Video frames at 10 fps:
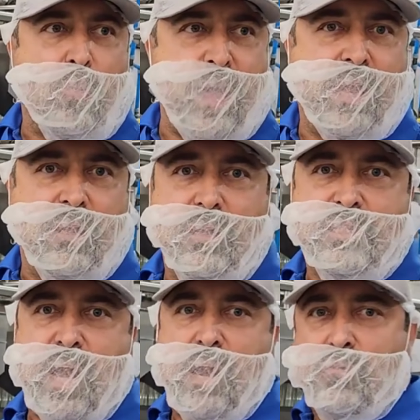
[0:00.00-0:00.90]
panel
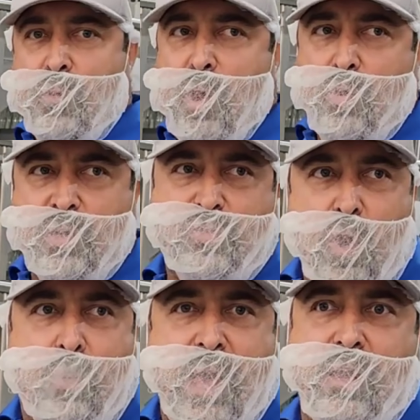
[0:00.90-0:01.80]
is our remote
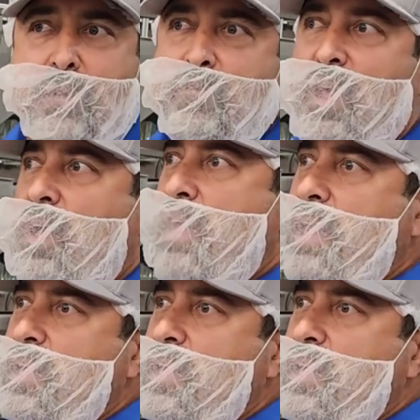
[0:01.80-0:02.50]
control panel that